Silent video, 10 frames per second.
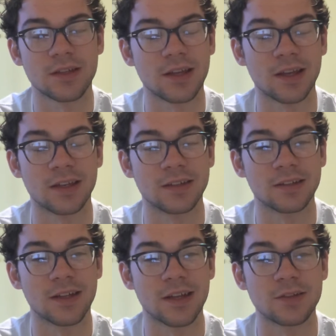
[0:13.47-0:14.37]

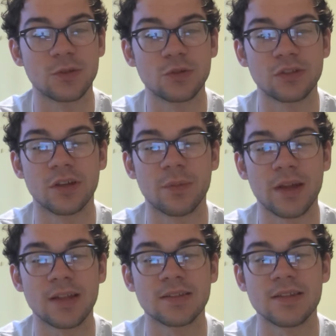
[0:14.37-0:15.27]
and it's usually a
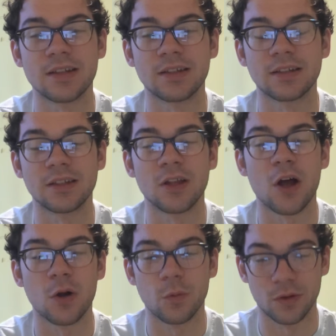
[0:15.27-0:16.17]
painstakingly
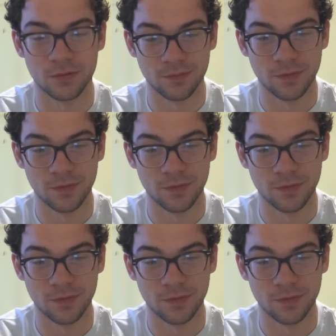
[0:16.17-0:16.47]
long one.